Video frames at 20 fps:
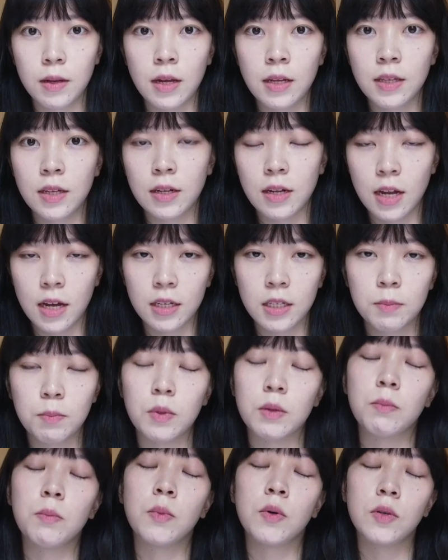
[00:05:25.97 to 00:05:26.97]
And the last
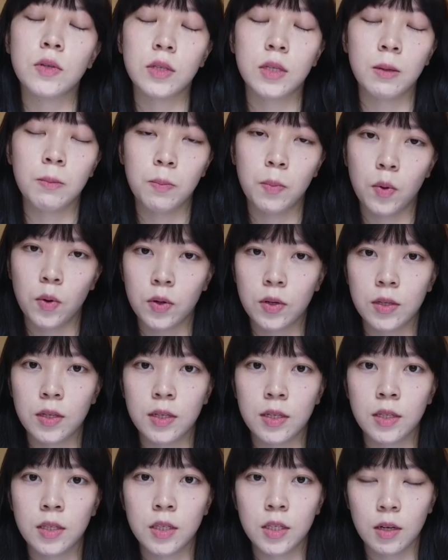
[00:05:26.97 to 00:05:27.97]
but most
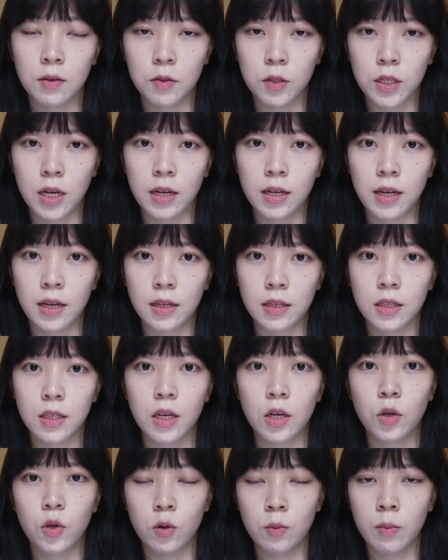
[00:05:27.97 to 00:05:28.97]
important subject is
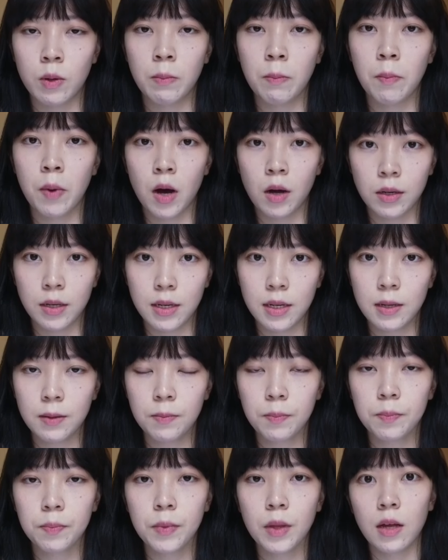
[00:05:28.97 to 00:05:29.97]
human
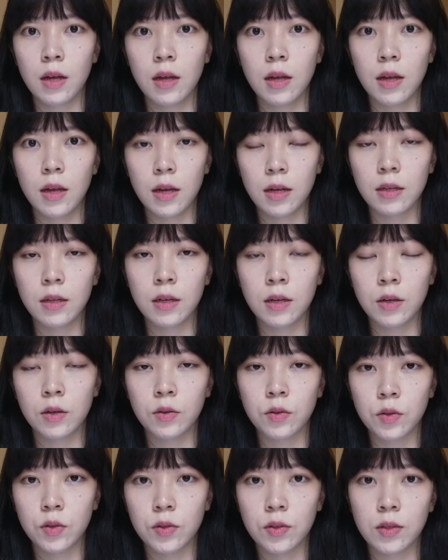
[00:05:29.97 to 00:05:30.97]
body. It
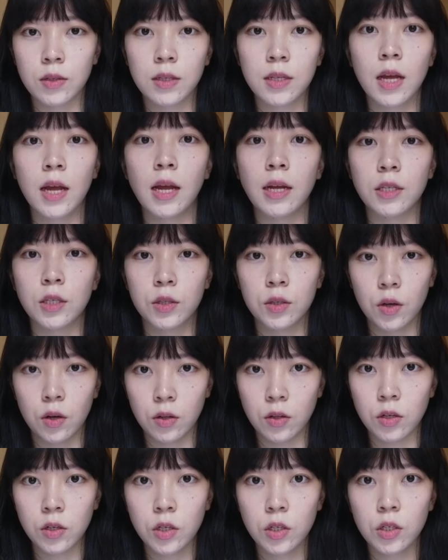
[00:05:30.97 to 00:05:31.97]
includes
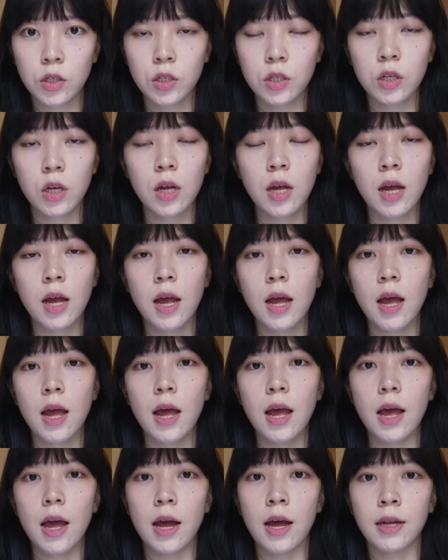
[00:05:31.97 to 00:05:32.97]
histology
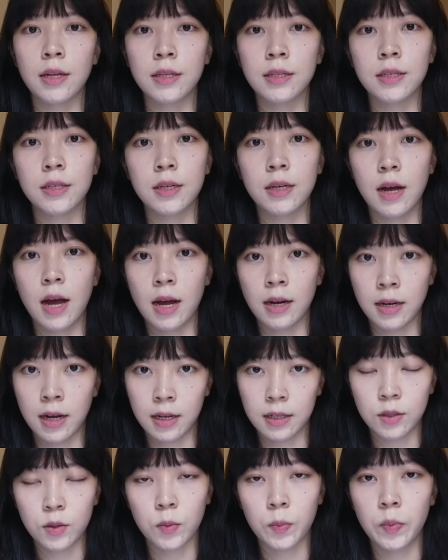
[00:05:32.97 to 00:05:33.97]
and
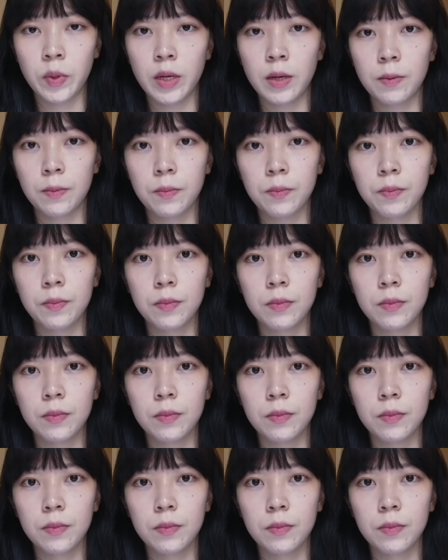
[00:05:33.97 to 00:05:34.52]
anatomy.